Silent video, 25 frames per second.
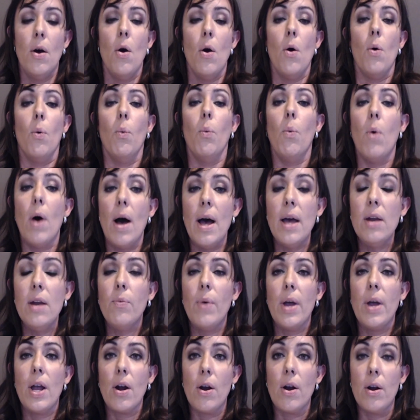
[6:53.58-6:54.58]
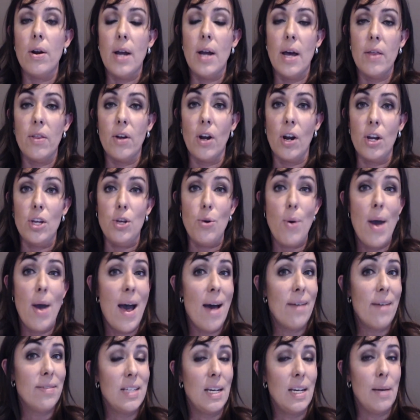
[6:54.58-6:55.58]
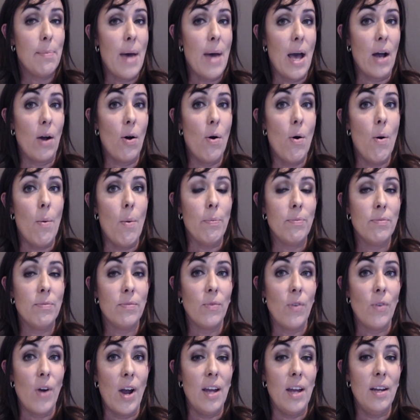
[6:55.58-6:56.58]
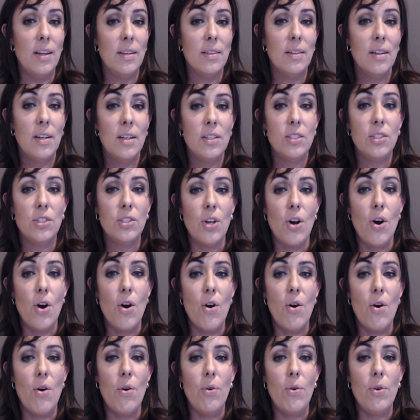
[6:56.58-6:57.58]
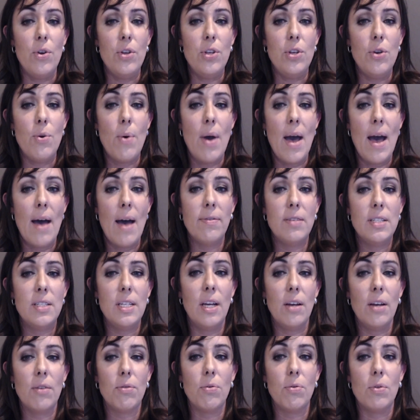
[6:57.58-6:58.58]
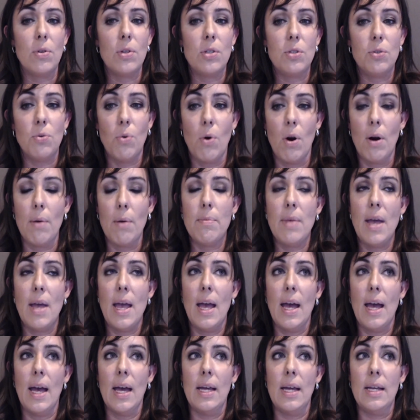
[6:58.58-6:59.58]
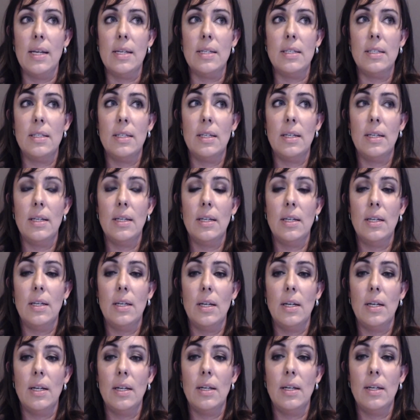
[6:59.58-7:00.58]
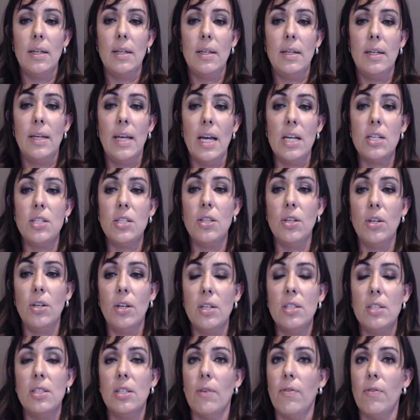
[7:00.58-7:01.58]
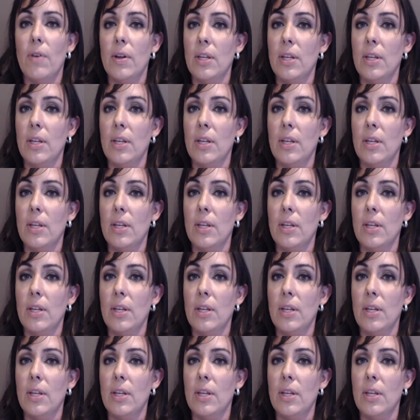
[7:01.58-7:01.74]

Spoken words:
One way or another, you have to get back home, right? So you have to get through the storm and get to the good stuff on